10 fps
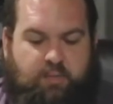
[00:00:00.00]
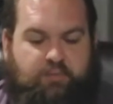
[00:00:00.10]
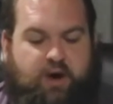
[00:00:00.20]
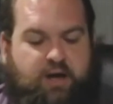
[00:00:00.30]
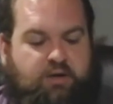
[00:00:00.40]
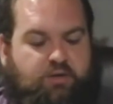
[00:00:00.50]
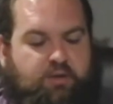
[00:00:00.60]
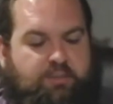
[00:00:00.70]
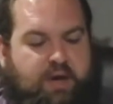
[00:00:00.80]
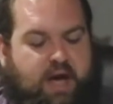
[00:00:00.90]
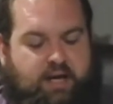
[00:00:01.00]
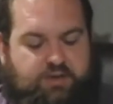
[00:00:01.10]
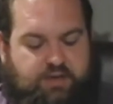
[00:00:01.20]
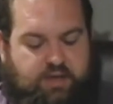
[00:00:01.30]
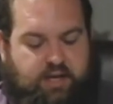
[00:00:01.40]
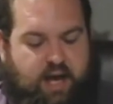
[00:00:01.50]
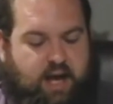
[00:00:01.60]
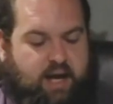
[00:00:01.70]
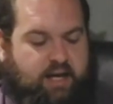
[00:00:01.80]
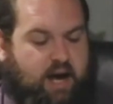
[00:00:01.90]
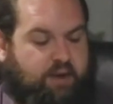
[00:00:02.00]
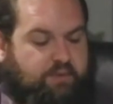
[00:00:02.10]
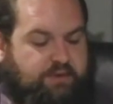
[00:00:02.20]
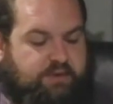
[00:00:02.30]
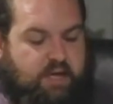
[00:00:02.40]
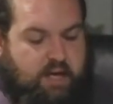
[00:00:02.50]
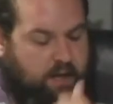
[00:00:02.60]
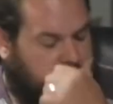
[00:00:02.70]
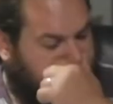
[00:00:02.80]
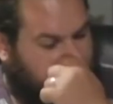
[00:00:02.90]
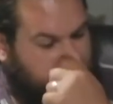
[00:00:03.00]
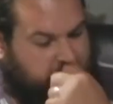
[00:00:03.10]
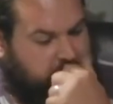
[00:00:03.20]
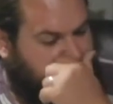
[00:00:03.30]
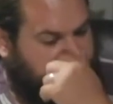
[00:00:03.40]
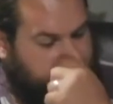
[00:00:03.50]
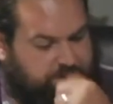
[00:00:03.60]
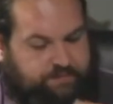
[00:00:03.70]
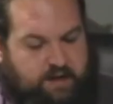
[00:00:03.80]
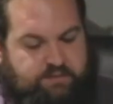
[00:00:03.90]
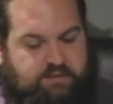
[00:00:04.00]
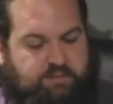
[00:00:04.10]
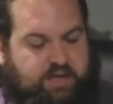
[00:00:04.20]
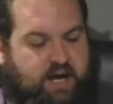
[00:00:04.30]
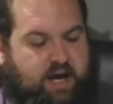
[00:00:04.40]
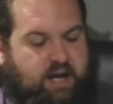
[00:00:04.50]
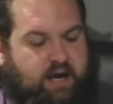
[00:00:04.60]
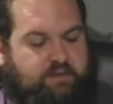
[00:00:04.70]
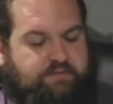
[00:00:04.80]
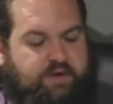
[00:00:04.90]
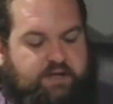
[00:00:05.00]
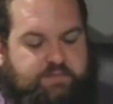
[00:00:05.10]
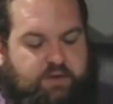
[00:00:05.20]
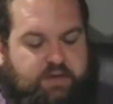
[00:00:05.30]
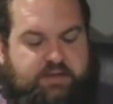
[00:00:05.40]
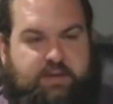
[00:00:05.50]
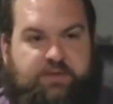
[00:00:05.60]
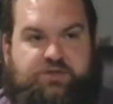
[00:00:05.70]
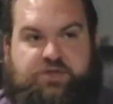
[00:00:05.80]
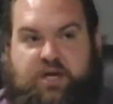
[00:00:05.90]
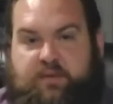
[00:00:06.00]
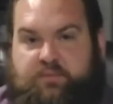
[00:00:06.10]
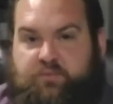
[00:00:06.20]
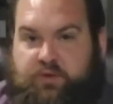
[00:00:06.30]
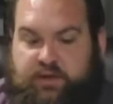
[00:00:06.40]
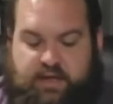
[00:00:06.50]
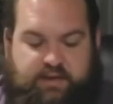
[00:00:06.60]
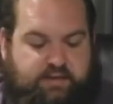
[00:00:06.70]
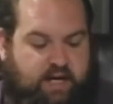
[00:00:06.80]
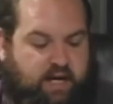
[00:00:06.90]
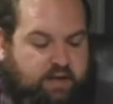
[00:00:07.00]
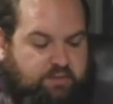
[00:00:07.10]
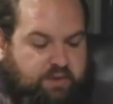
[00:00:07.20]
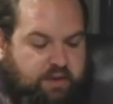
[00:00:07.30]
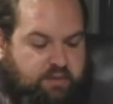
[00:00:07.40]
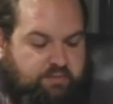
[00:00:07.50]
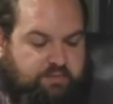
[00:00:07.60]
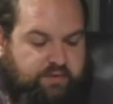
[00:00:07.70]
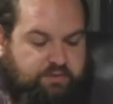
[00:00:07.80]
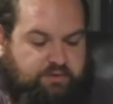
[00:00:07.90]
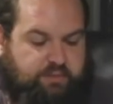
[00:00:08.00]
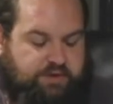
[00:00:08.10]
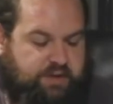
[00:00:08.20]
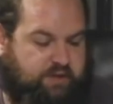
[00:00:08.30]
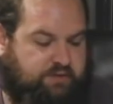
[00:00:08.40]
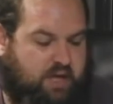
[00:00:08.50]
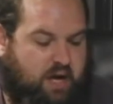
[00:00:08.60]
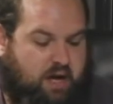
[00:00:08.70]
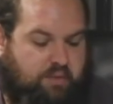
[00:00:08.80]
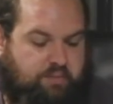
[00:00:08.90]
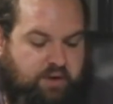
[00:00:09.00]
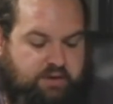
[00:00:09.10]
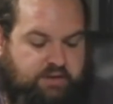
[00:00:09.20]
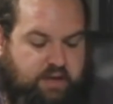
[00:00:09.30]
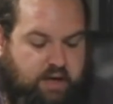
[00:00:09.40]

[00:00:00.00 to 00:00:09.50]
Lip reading: brand new in packaging. And I was lucky enough, I found some guy on Facebook. His name is Jim, really nice guy. I don't want to reveal too much else, but